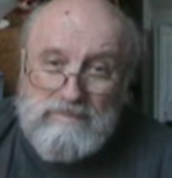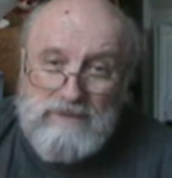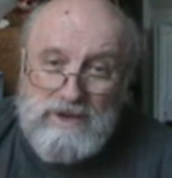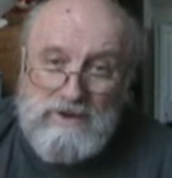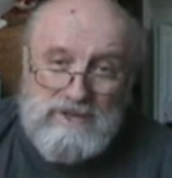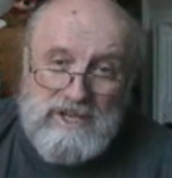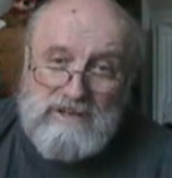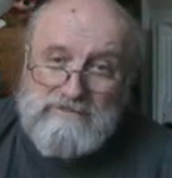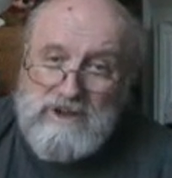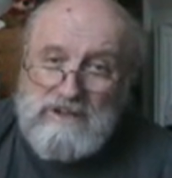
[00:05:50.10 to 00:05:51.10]
You don't get
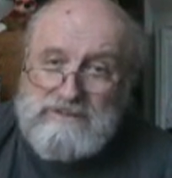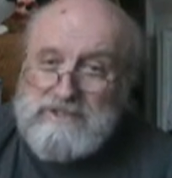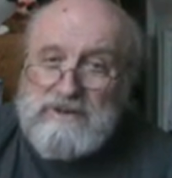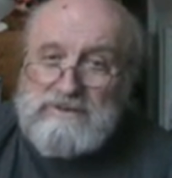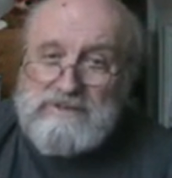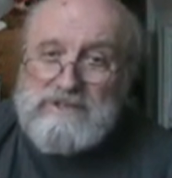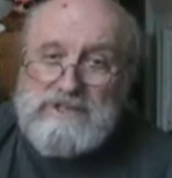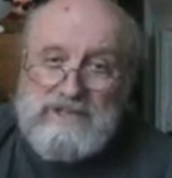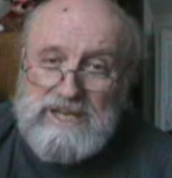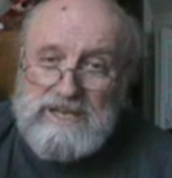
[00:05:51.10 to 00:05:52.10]
involved and don't do the
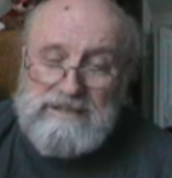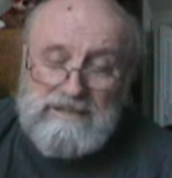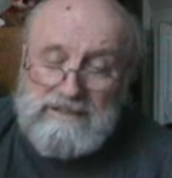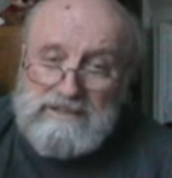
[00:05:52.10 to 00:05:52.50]
thing,